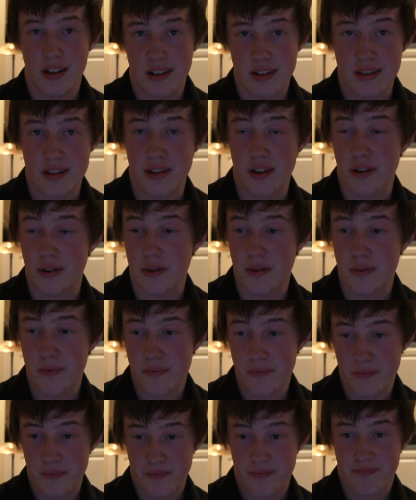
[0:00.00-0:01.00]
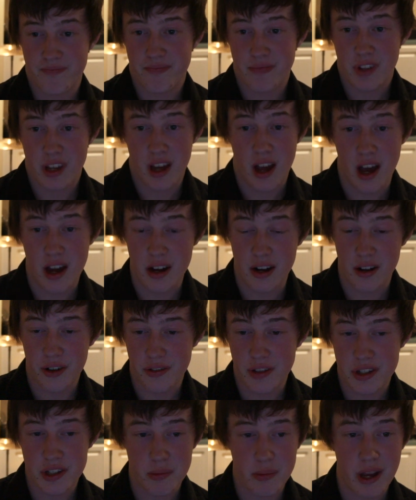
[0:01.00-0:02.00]
So, I don't know,
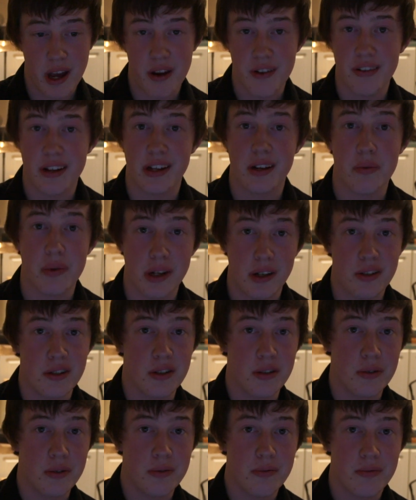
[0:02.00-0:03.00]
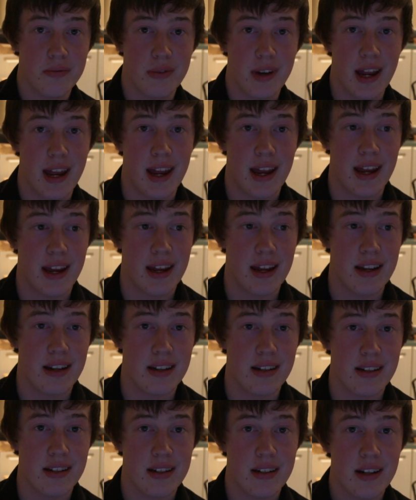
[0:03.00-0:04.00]
this will be out in like a week or two,
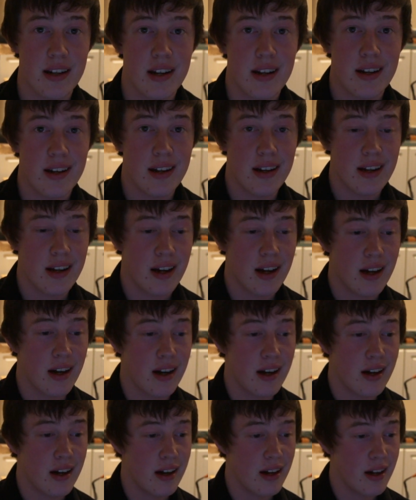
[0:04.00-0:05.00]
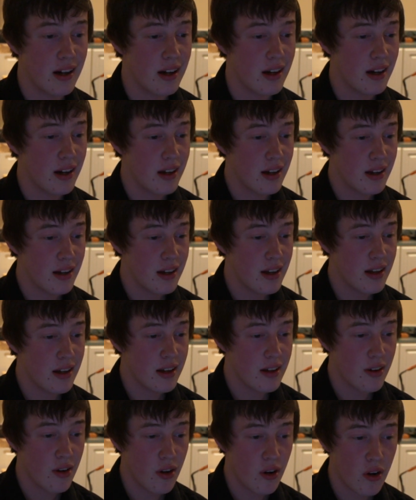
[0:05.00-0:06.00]
and
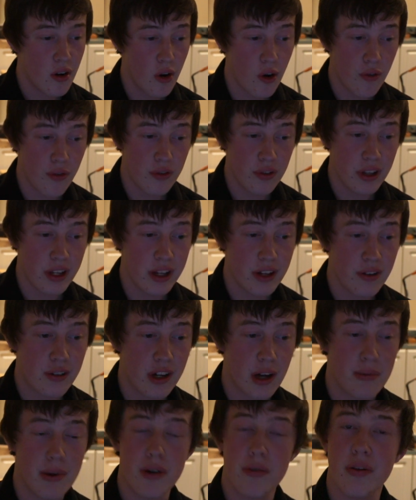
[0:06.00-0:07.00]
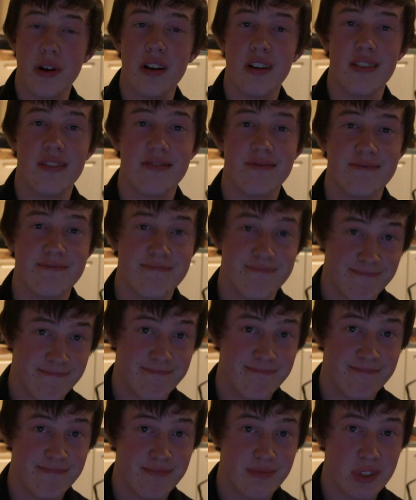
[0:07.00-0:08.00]
hopefully it'll come out well.
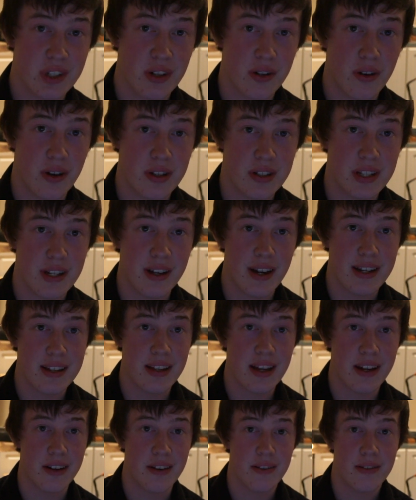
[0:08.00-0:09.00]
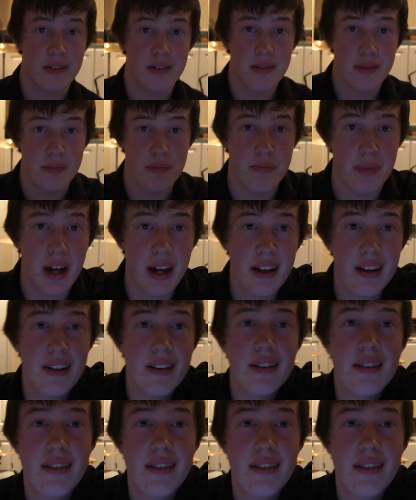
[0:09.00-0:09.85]
So, I'll see you guys later. Bye.